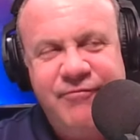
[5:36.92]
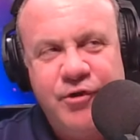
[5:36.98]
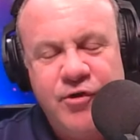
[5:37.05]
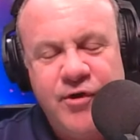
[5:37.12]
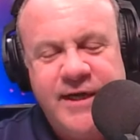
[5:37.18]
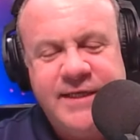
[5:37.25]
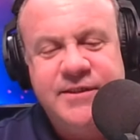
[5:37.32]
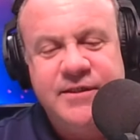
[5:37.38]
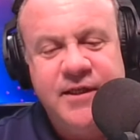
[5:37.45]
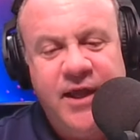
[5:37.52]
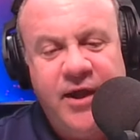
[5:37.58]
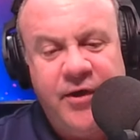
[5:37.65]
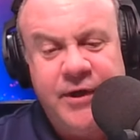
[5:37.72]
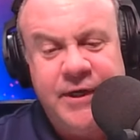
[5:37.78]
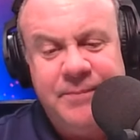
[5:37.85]
Grayson
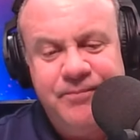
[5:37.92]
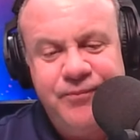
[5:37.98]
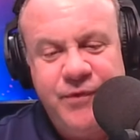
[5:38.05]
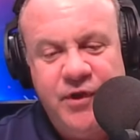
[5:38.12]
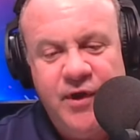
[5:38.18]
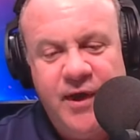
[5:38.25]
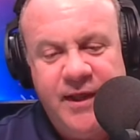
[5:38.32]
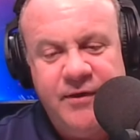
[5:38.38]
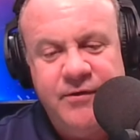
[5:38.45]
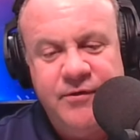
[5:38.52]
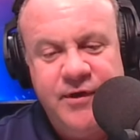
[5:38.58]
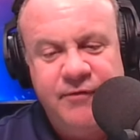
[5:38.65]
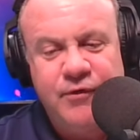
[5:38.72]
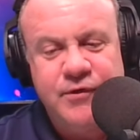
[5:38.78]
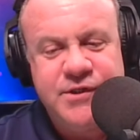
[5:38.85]
County, you had
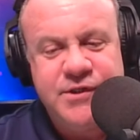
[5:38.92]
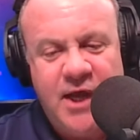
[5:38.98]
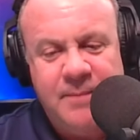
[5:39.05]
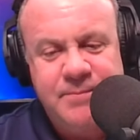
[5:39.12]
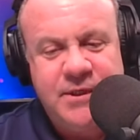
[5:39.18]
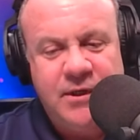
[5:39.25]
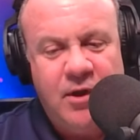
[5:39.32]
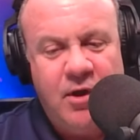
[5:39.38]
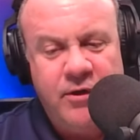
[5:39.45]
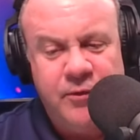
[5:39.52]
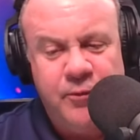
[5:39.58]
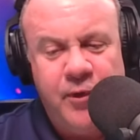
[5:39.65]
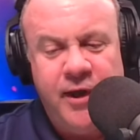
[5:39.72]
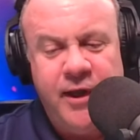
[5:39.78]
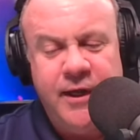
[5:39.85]
different stops along the
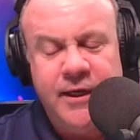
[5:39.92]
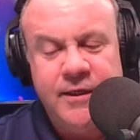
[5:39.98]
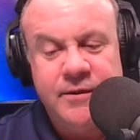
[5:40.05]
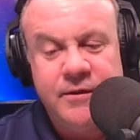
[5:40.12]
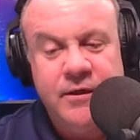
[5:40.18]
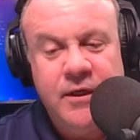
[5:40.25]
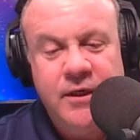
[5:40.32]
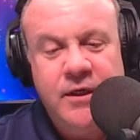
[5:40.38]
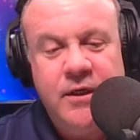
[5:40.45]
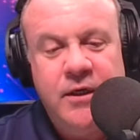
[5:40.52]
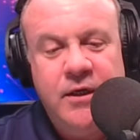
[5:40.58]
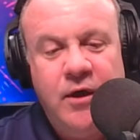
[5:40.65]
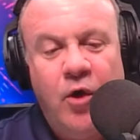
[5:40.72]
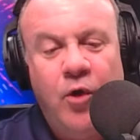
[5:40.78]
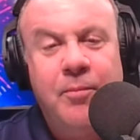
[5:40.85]
way, and
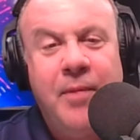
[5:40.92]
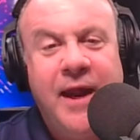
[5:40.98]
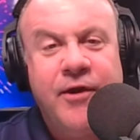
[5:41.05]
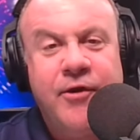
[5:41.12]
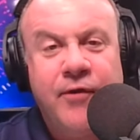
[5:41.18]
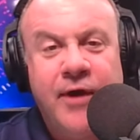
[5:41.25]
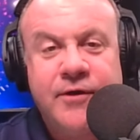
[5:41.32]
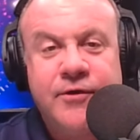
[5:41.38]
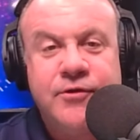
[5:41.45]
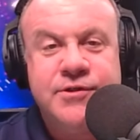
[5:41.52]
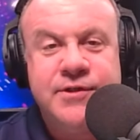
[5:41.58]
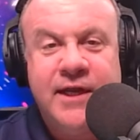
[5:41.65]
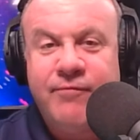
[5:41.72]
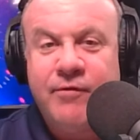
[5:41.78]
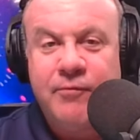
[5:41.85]
old band directors
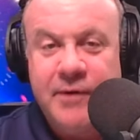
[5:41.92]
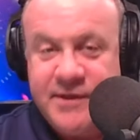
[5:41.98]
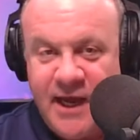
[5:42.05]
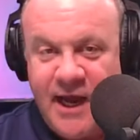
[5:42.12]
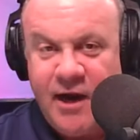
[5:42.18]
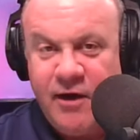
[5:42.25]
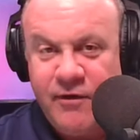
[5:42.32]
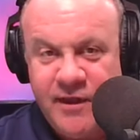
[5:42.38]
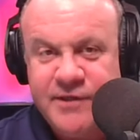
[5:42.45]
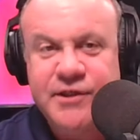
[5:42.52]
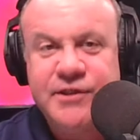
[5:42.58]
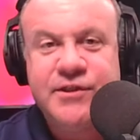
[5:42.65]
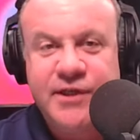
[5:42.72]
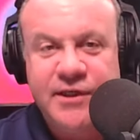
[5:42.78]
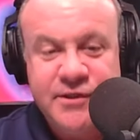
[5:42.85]
never retire, they
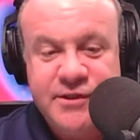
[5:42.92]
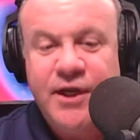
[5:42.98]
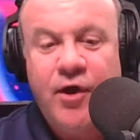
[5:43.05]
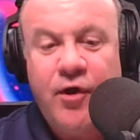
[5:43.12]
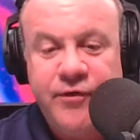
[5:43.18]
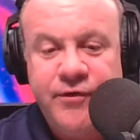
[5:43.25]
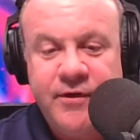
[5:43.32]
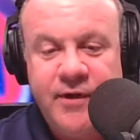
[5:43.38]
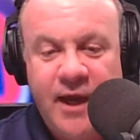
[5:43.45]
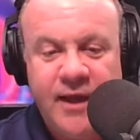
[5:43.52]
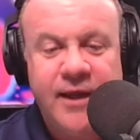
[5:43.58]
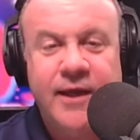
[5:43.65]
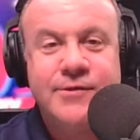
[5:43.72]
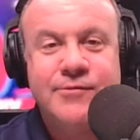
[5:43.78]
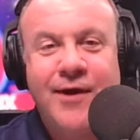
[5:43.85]
just consult, I
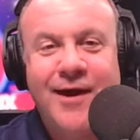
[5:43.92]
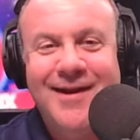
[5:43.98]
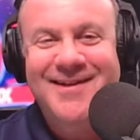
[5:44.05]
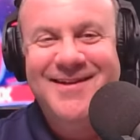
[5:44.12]
guess, right?